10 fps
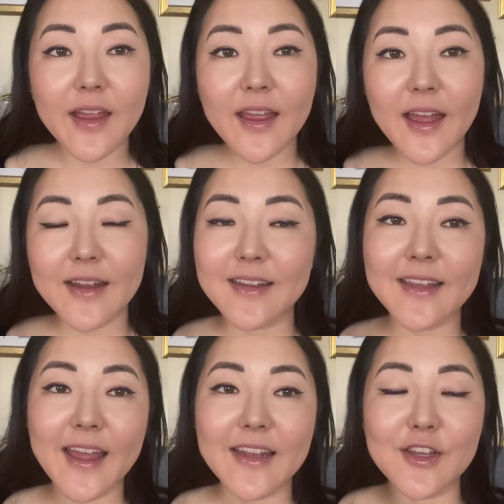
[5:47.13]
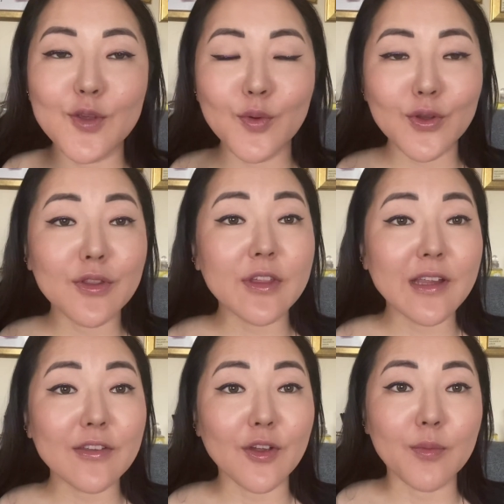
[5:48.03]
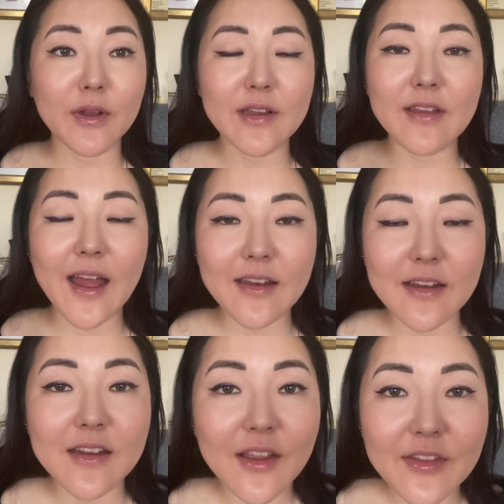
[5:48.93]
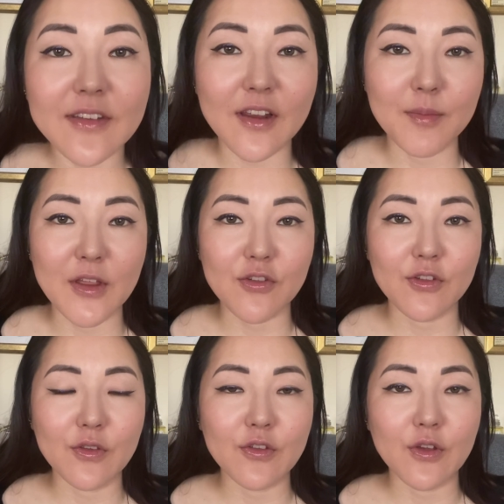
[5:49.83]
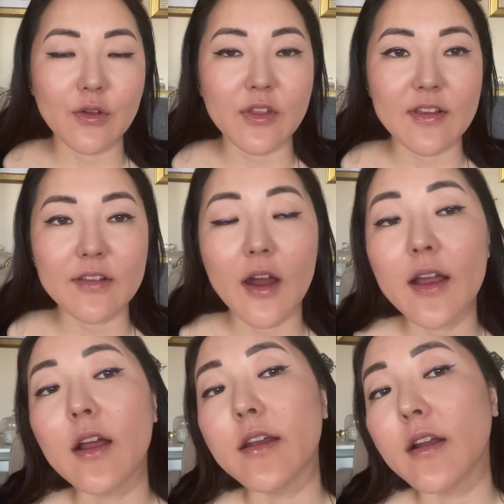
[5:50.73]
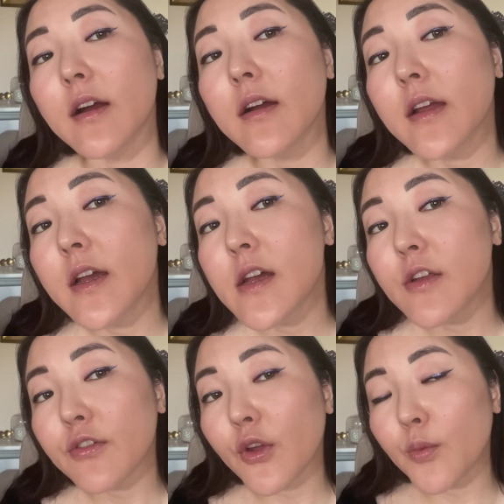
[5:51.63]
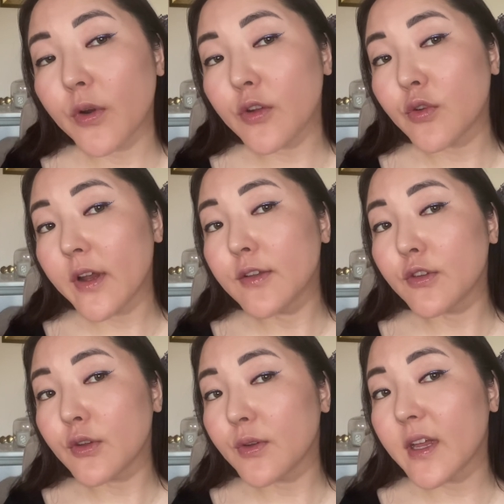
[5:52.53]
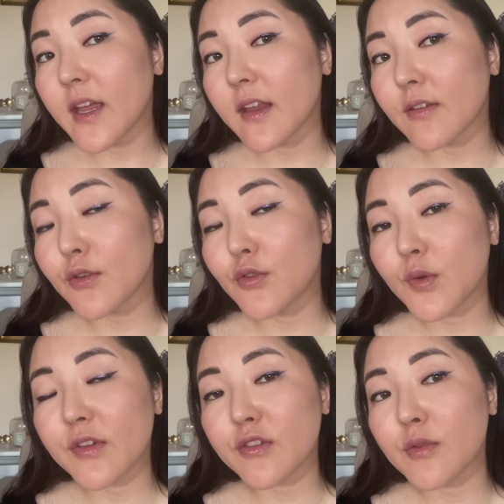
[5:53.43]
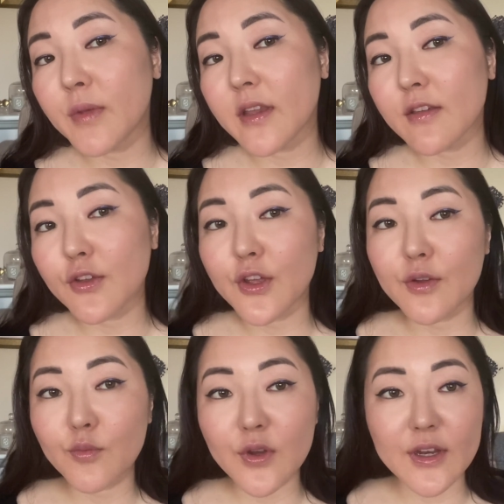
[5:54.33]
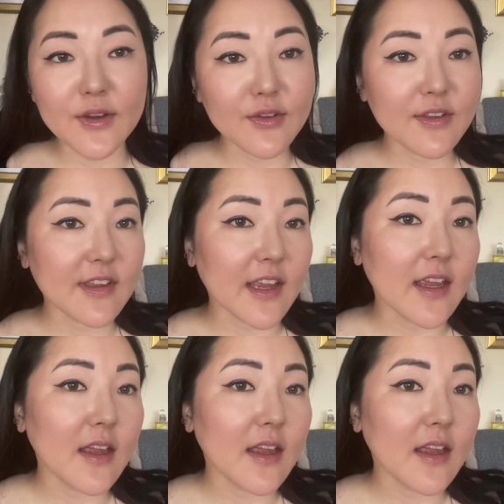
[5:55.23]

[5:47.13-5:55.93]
And again, you wouldn't think so, but it's added another dimension to this eyeliner. So what I'll try and do is do a zoom in so you can really see